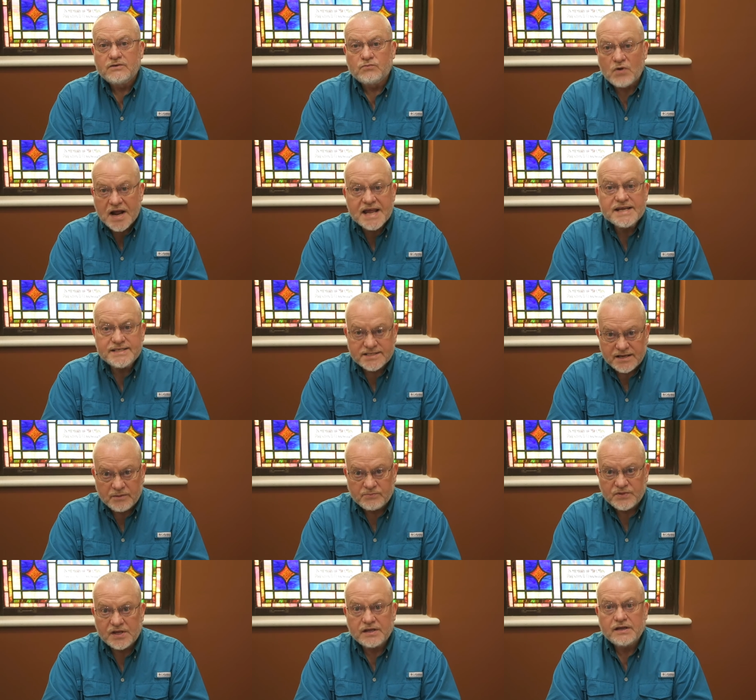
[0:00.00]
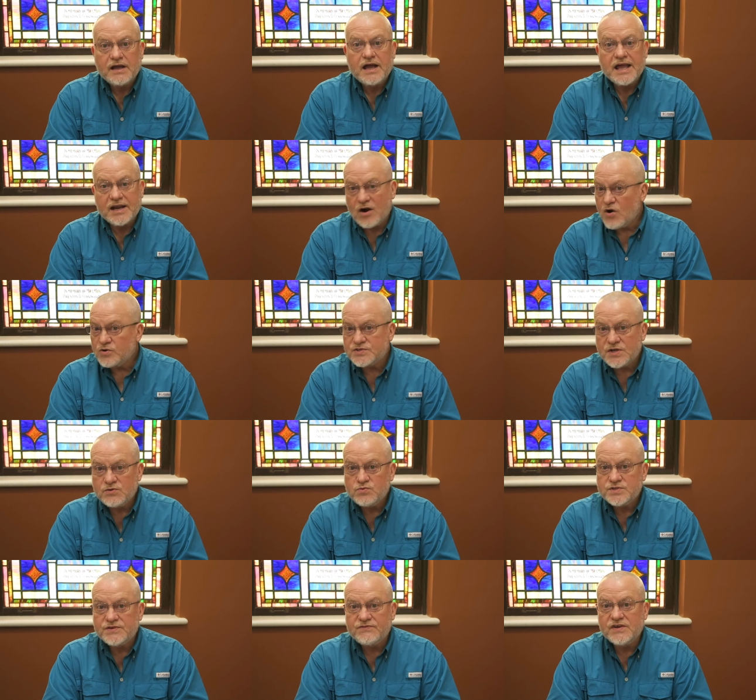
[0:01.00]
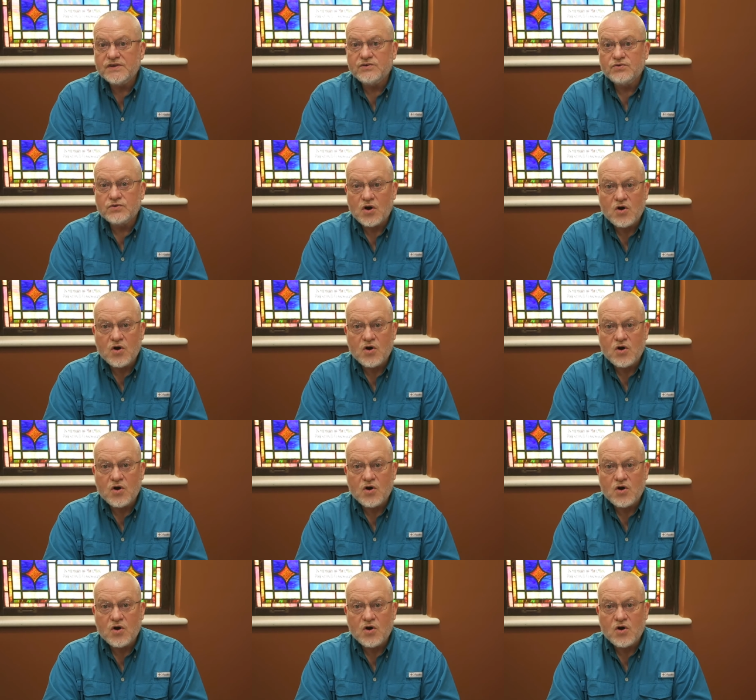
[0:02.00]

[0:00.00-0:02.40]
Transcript: raise something. It also was filled